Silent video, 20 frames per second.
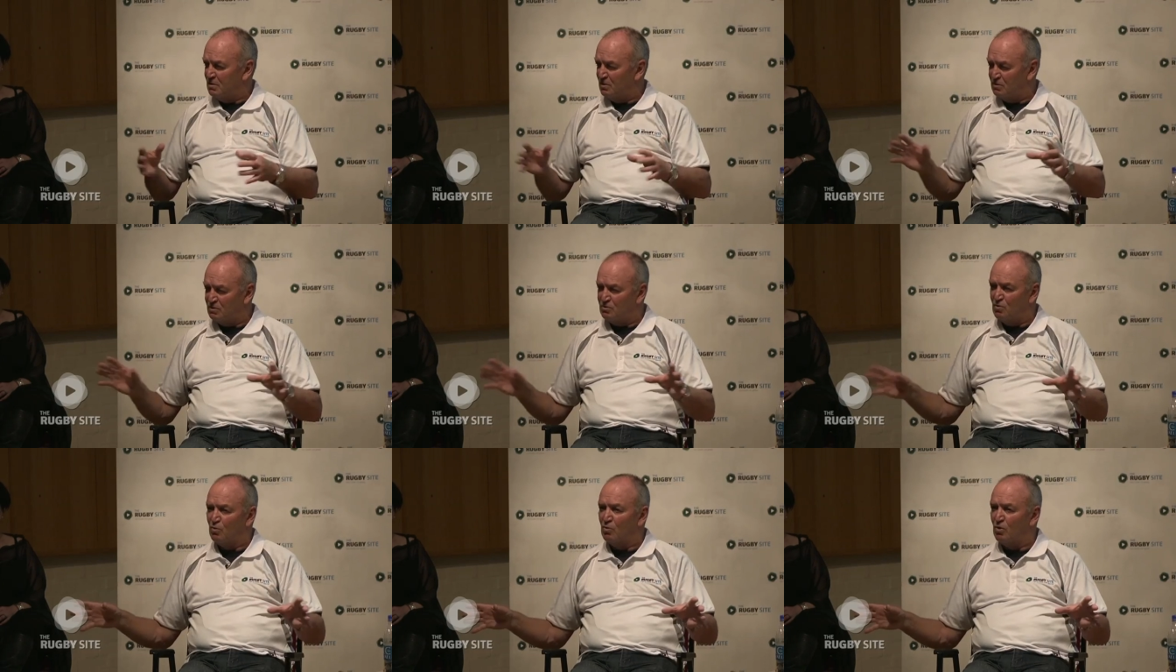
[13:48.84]

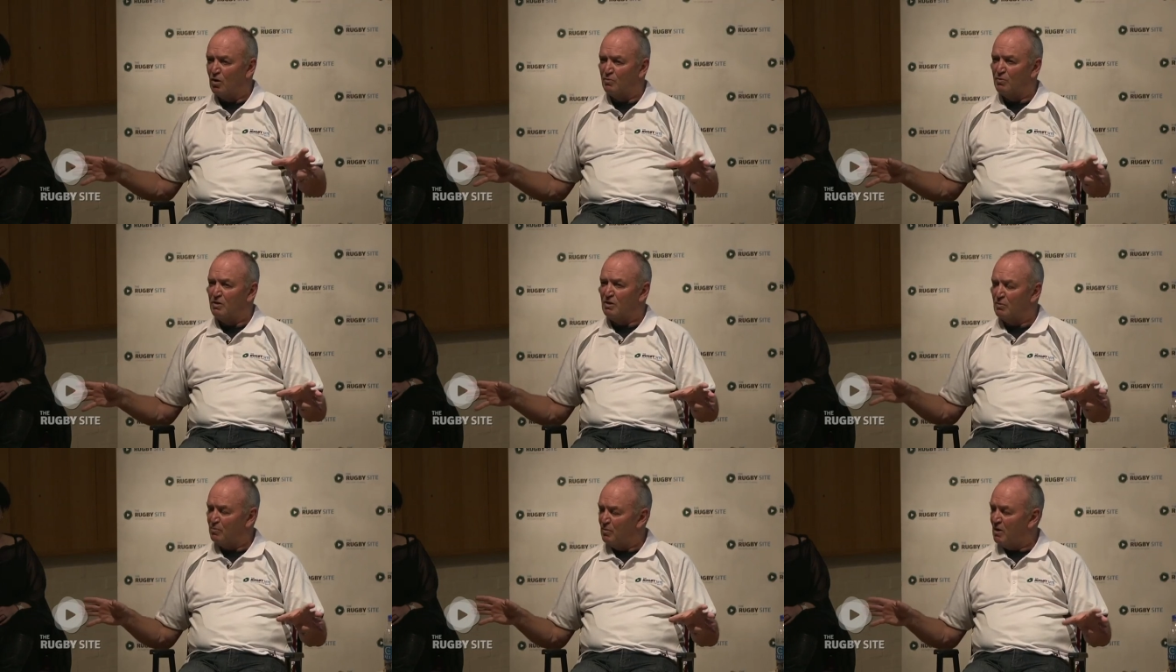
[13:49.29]
You've still got to
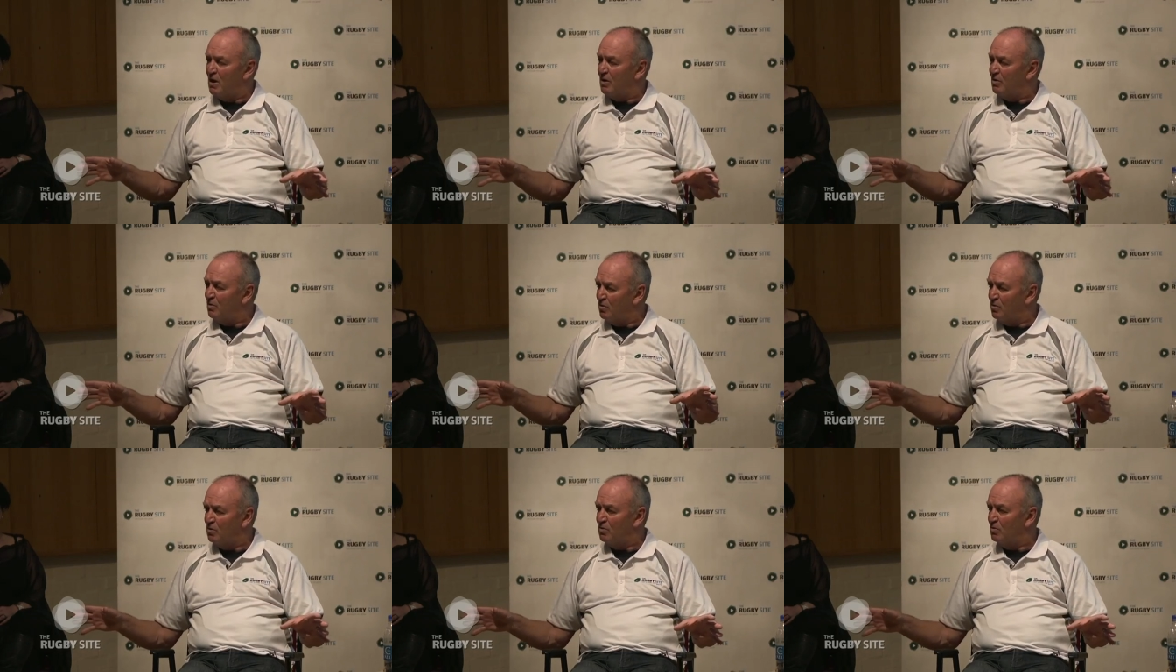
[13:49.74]
be the
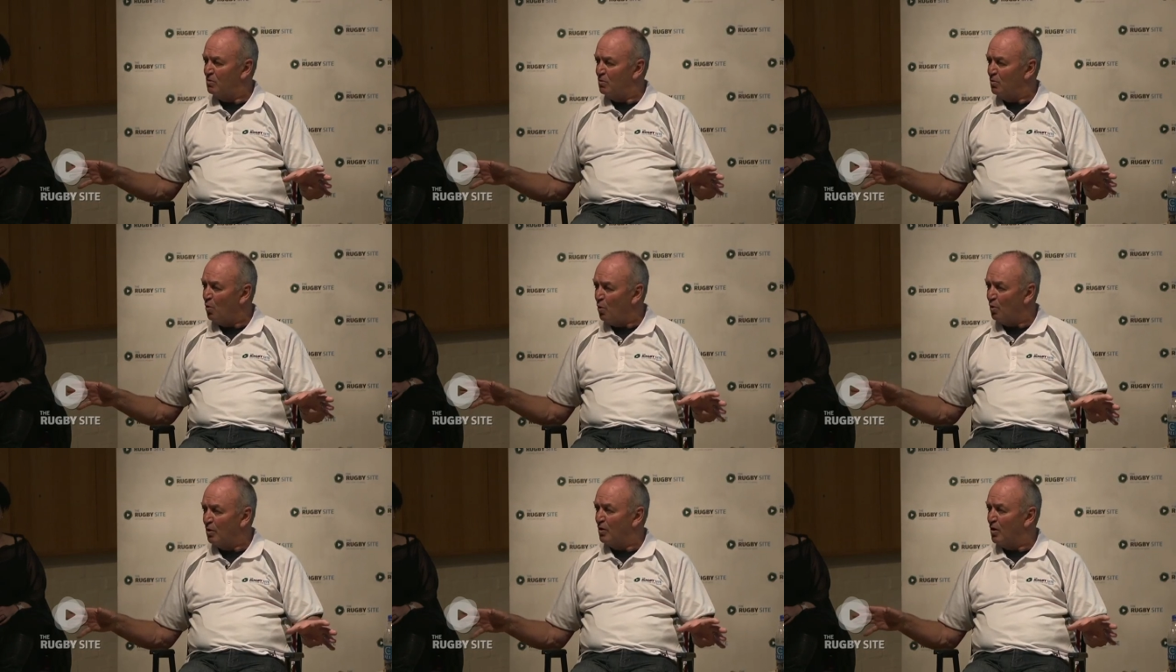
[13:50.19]
man who
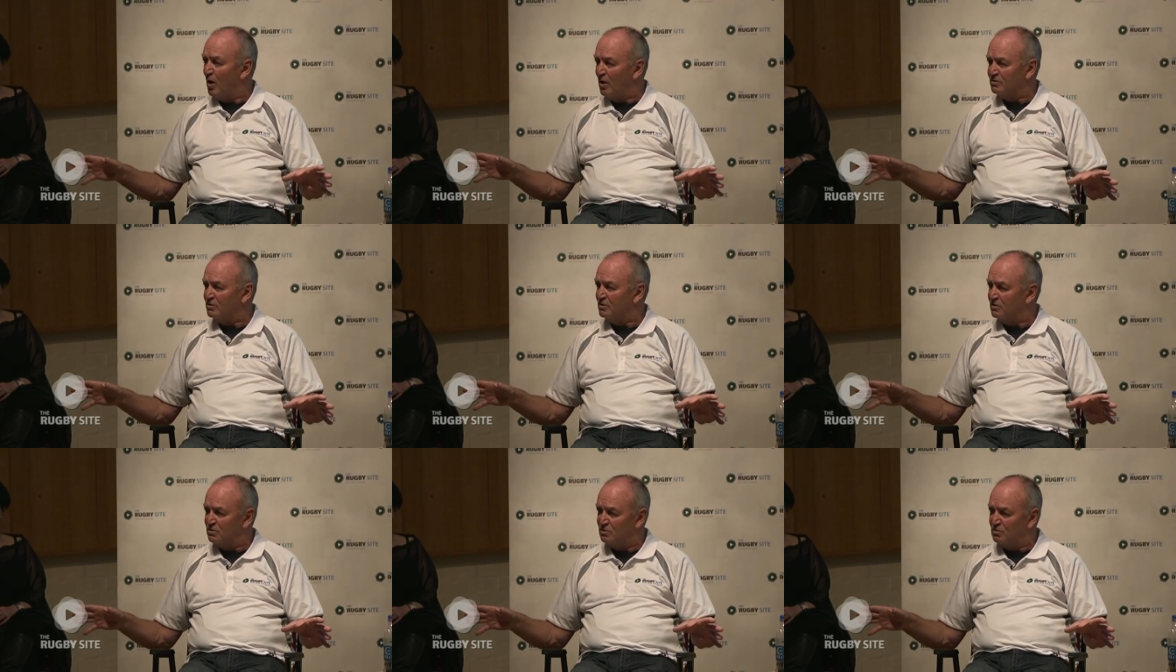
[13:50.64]

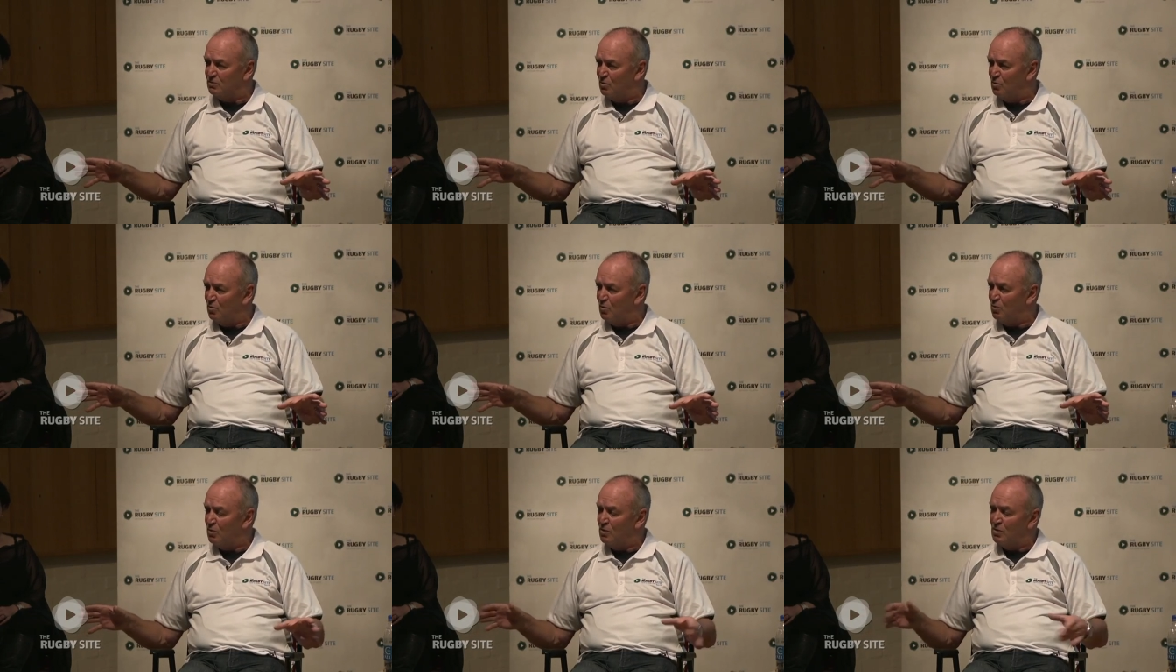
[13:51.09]
organises it
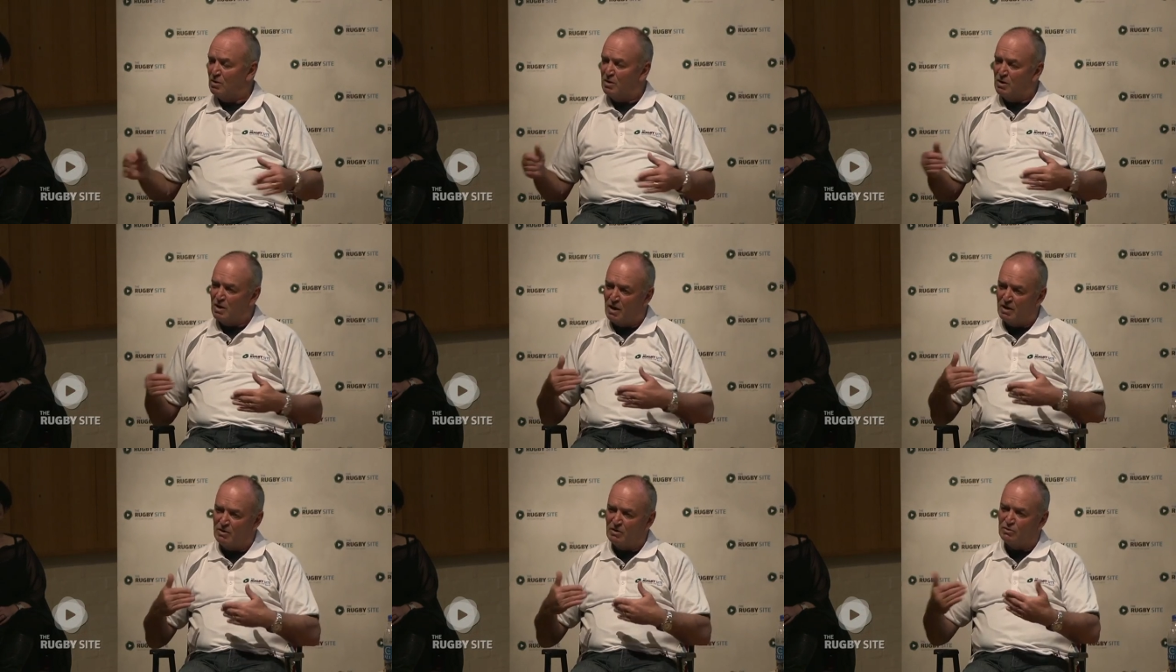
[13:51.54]
all,
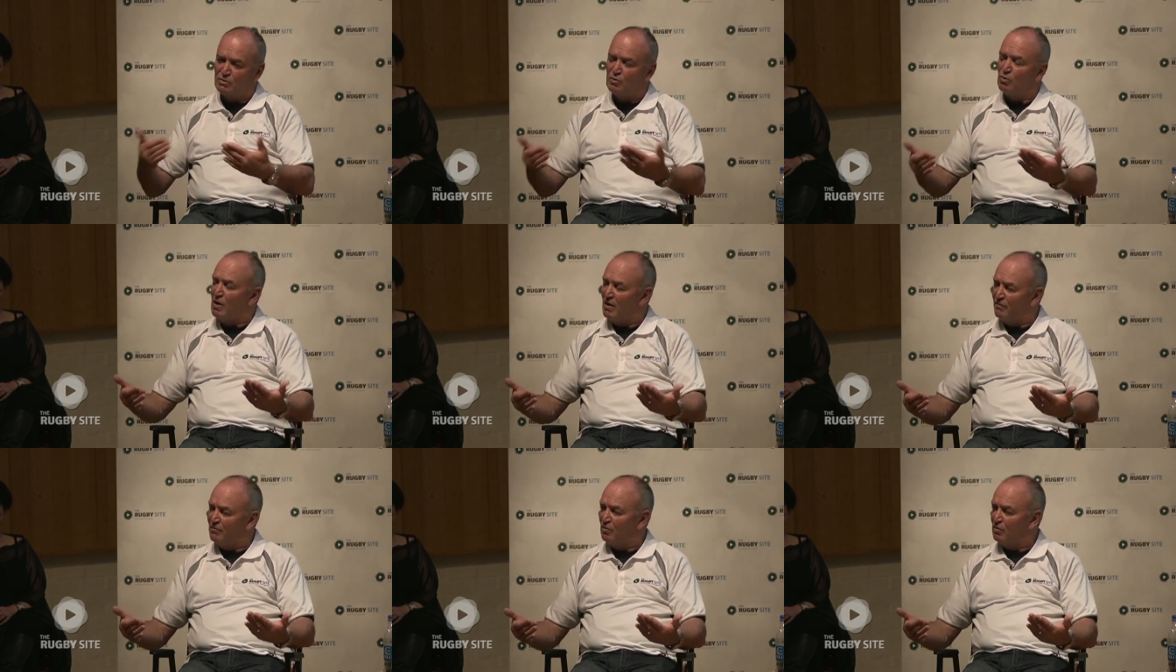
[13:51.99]
and you
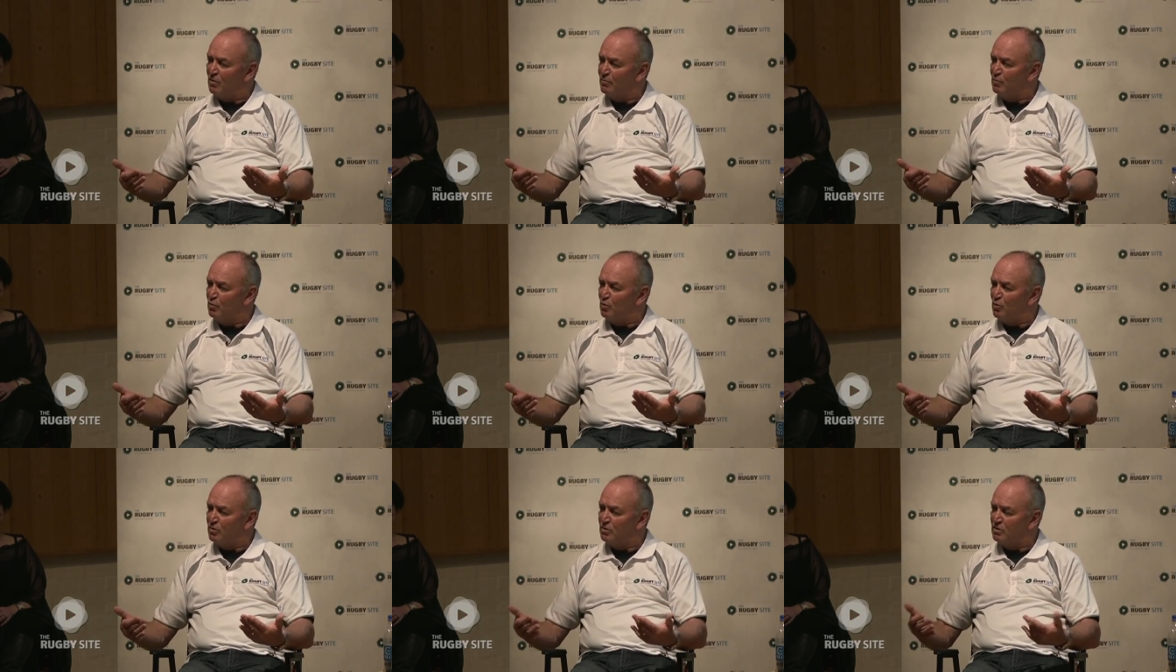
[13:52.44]
still have your
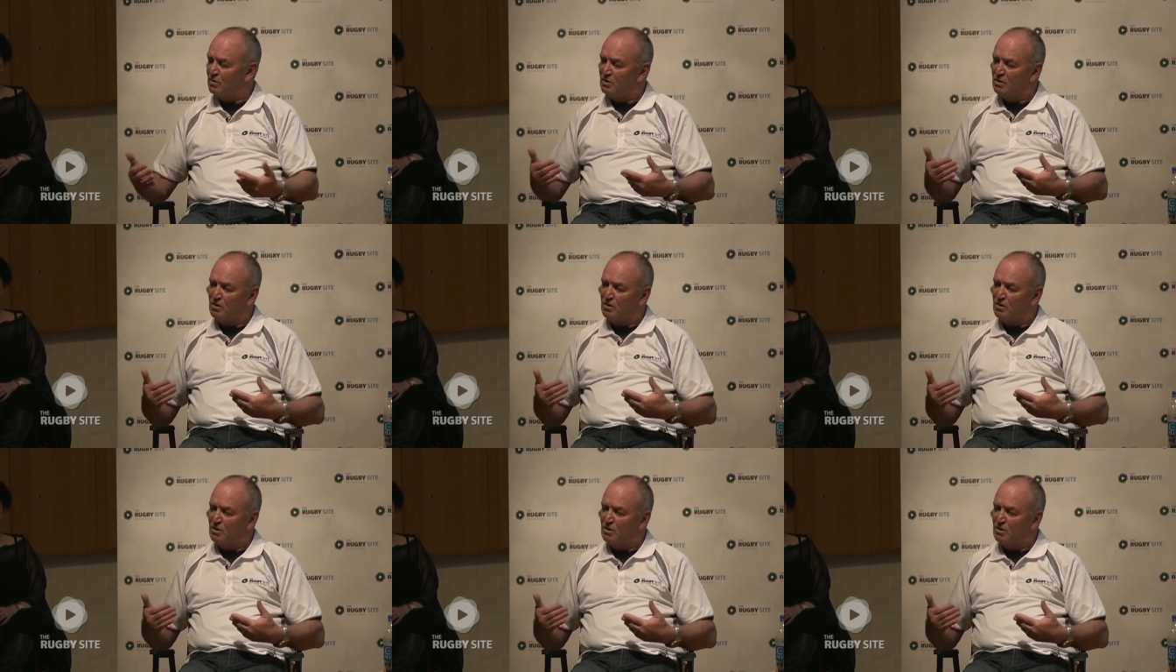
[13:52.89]
input.